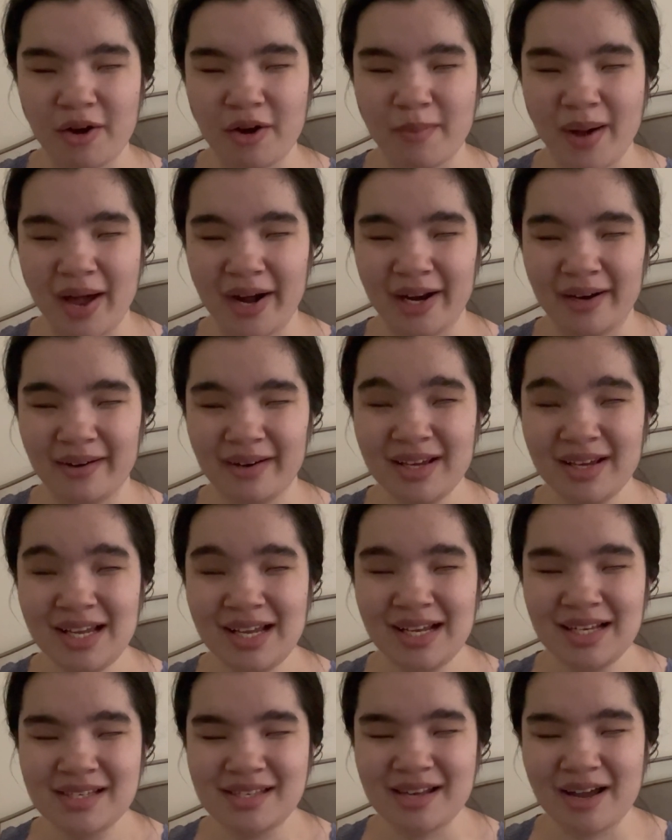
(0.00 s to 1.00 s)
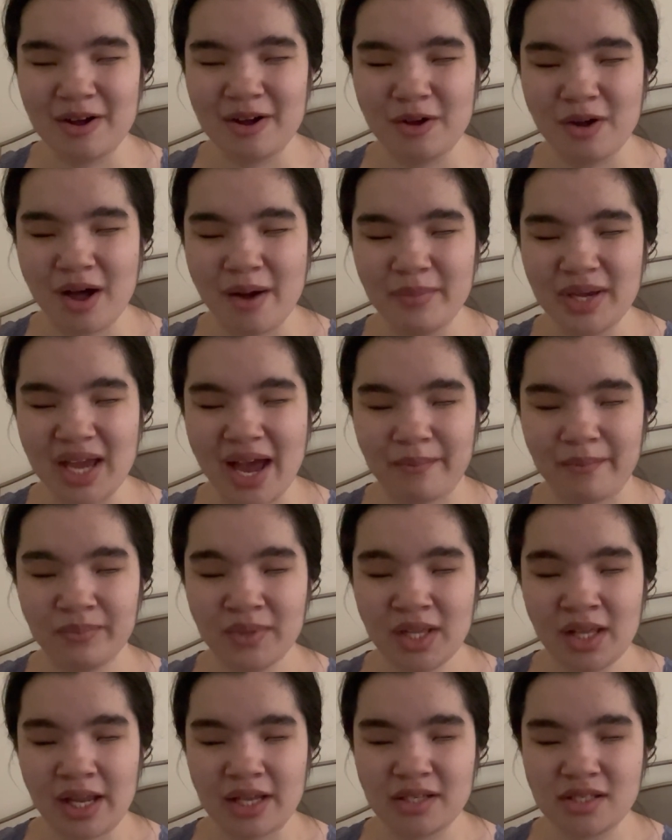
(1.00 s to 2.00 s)
about it. So, but yeah,
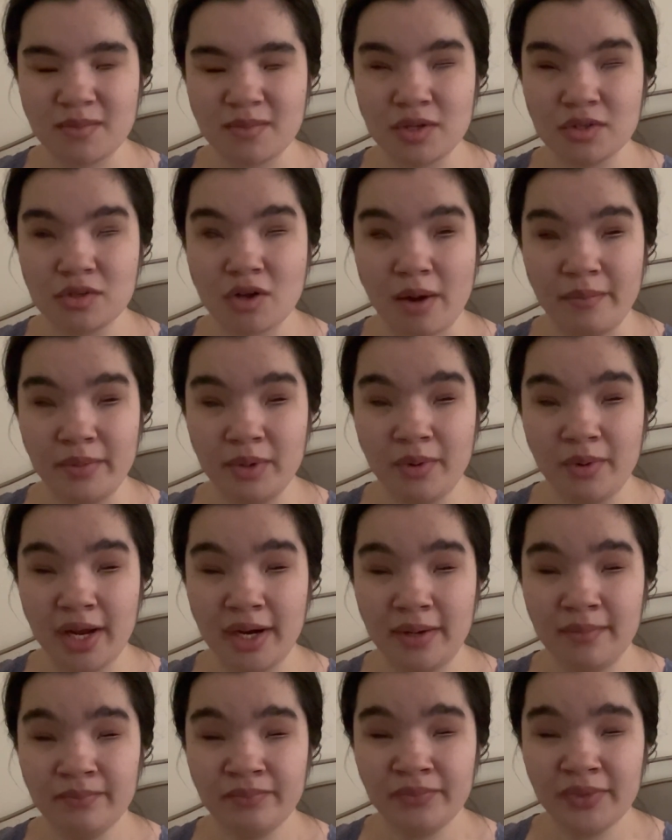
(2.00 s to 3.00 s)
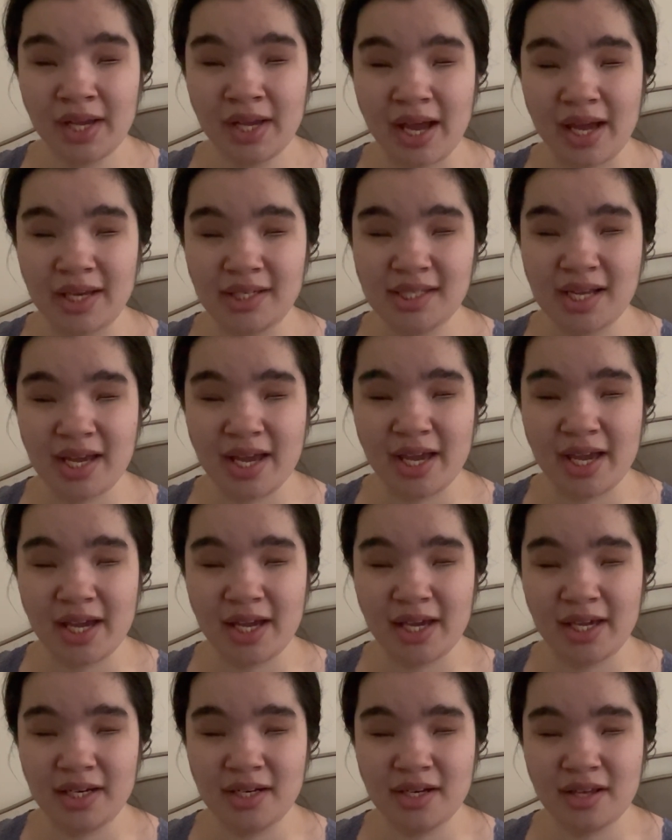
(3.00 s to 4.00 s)
that's the most common one. I
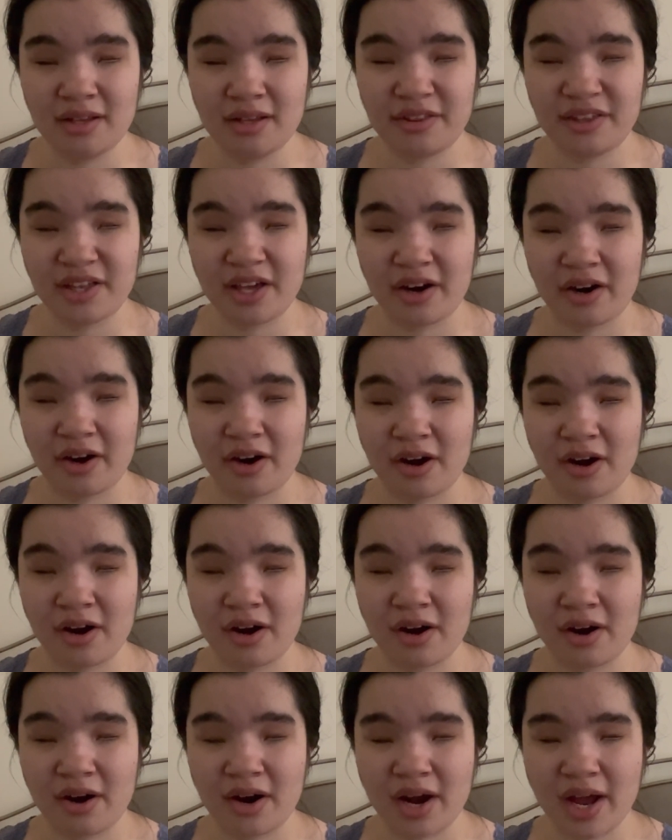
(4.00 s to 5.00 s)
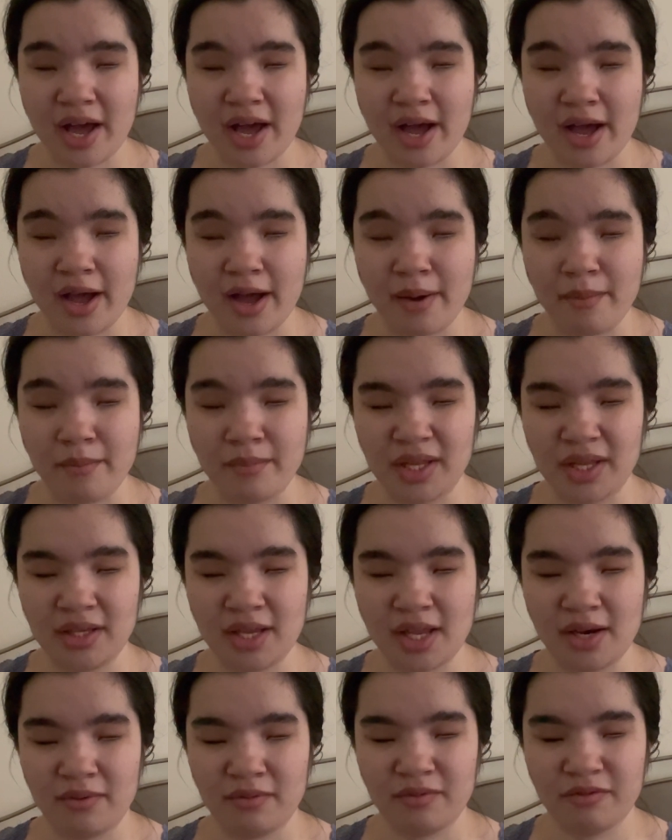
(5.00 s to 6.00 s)
did theater, and
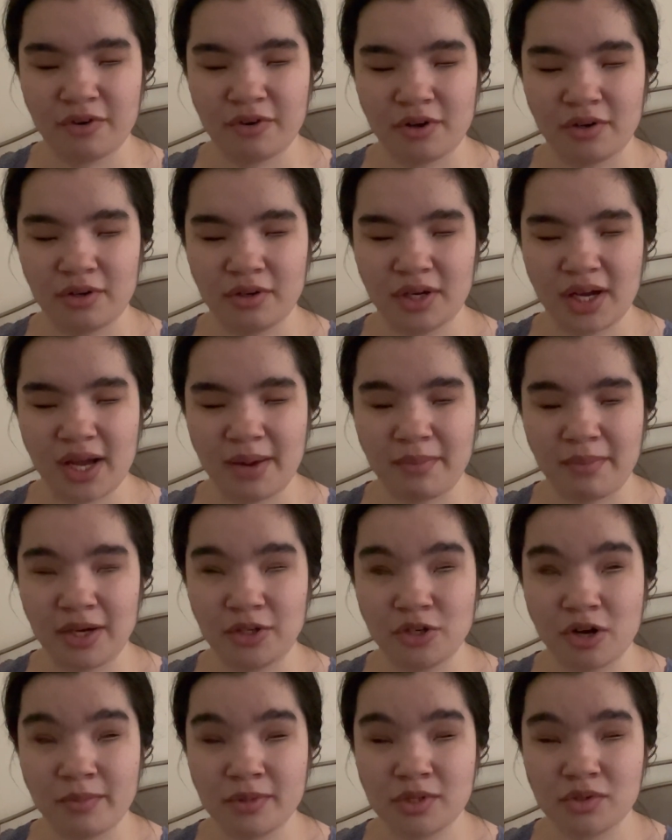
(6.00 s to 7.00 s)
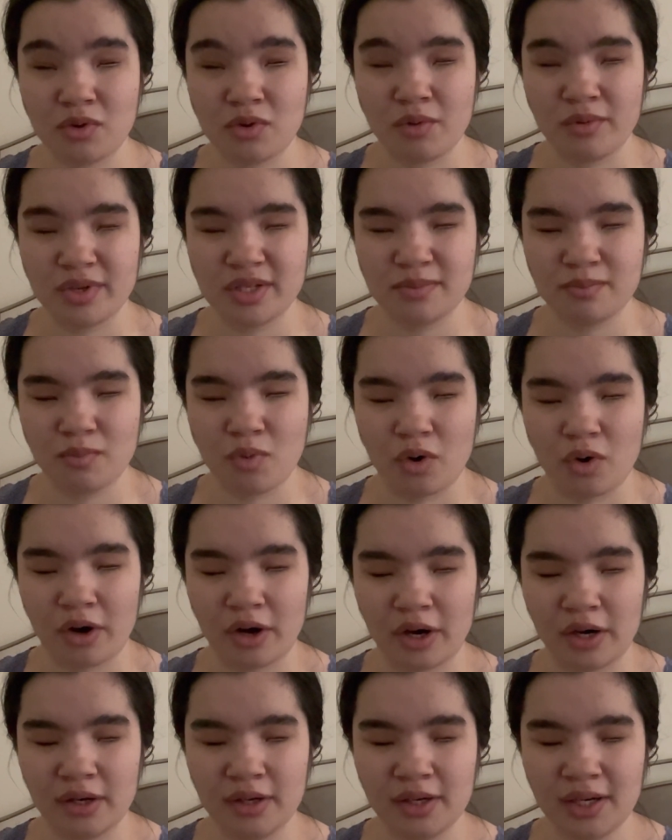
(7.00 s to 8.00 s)
then at my drama school, it was
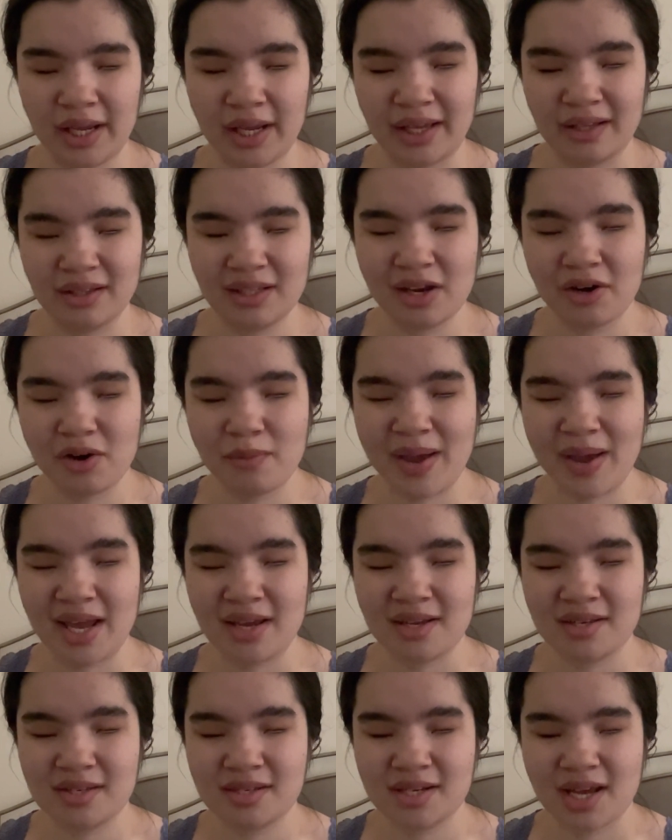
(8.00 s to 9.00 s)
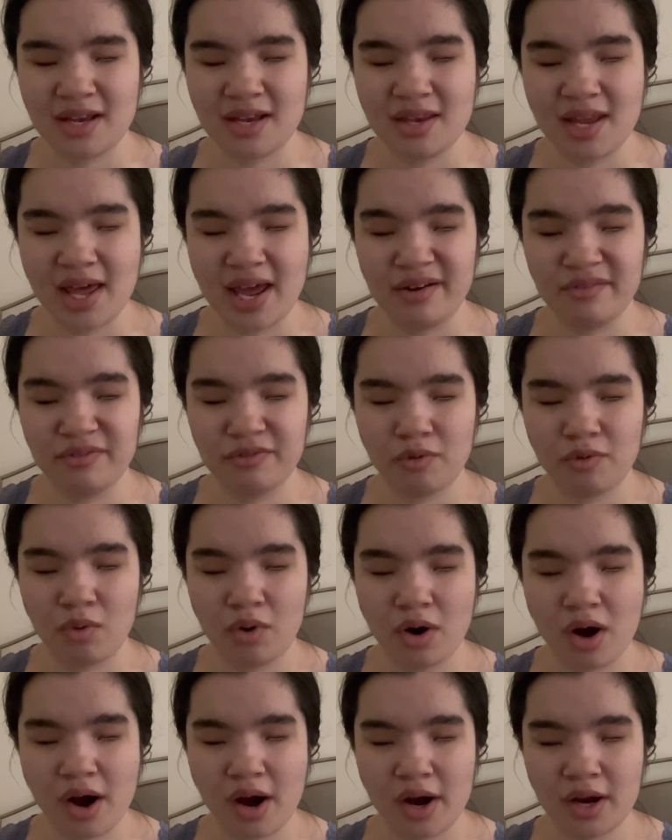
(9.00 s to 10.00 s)
more like a theater based. And then
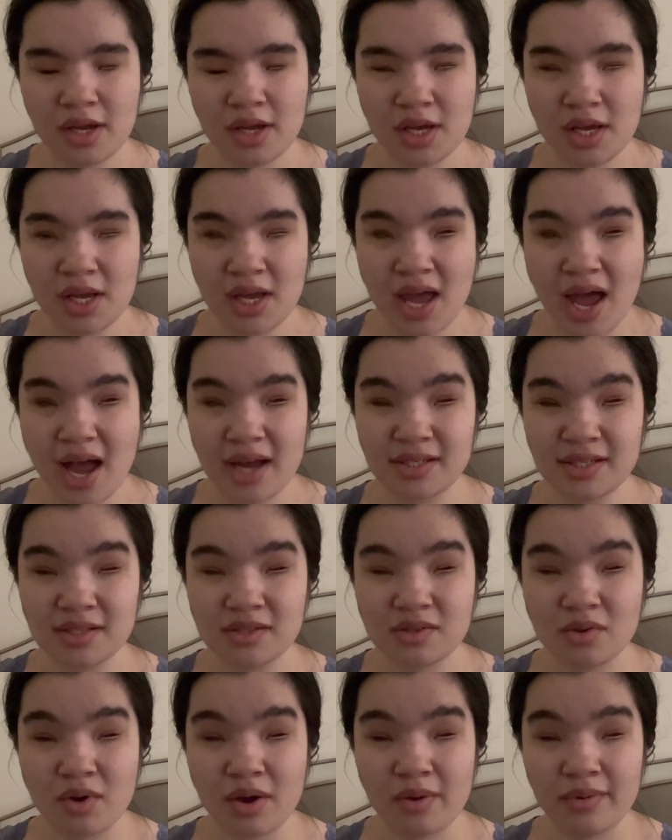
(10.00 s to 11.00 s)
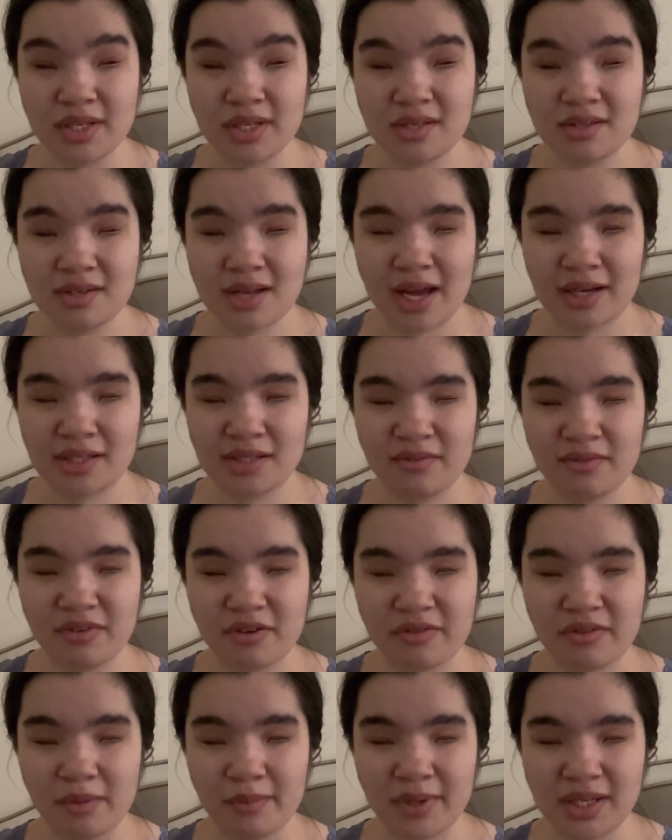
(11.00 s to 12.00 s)
for acting school, it was acting for
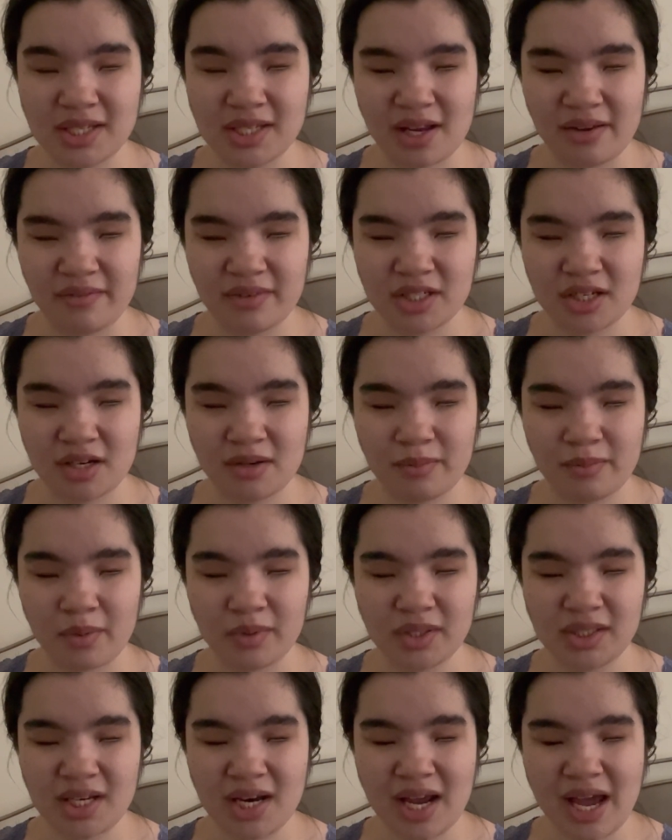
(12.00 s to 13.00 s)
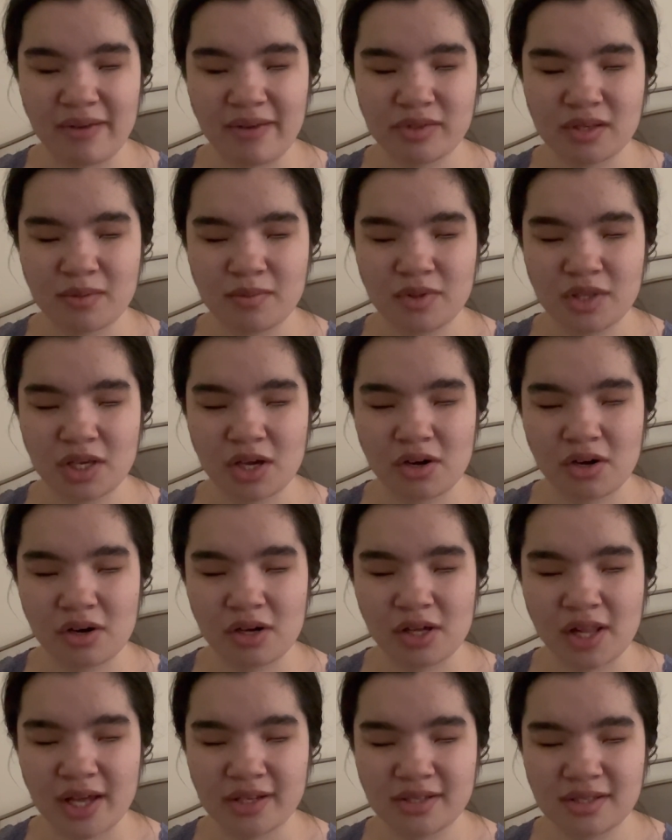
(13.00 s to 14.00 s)
film and television. But we did have some theater
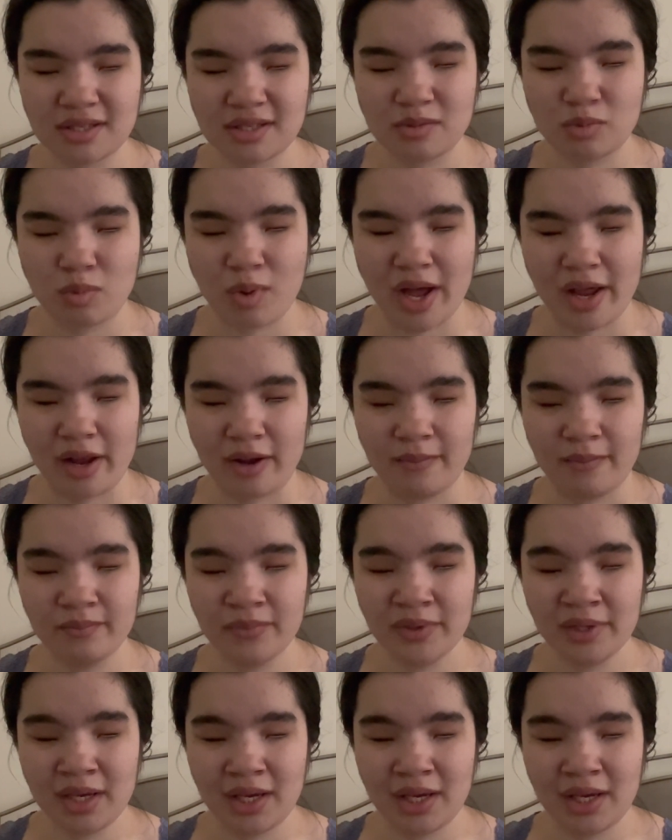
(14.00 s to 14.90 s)
classes as well.